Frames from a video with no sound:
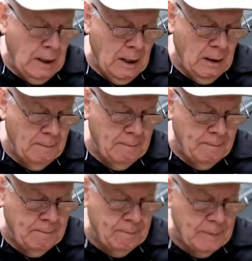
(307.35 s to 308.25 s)

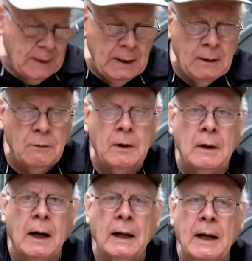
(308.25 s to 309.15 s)

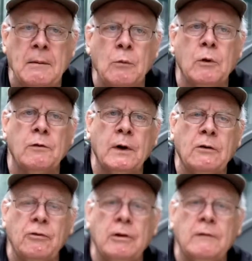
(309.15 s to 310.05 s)
I had more
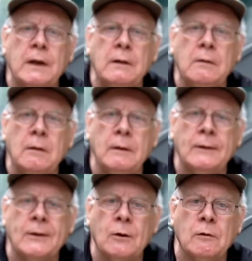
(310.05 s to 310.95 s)
friction of it in
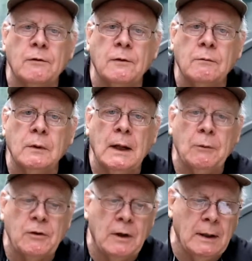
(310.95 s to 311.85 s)
the kerf when I
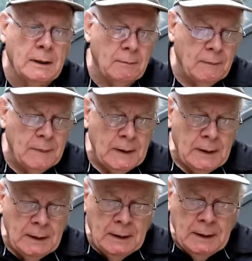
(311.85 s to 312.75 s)
was cutting
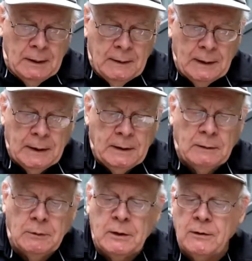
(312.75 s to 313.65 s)
than I
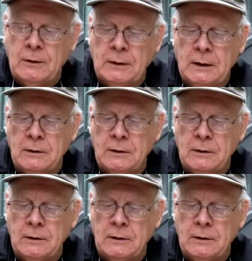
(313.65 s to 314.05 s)
did with the Silky.